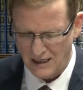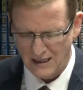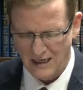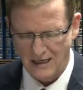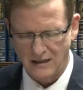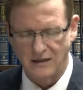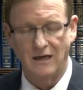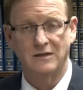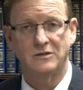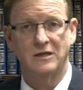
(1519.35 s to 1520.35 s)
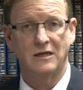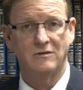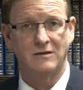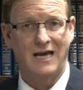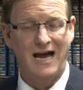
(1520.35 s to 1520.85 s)
unlike
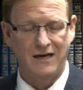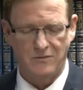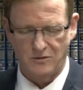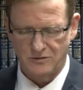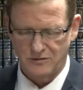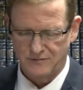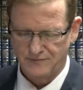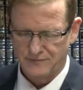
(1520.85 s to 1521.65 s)
non-sacred animals.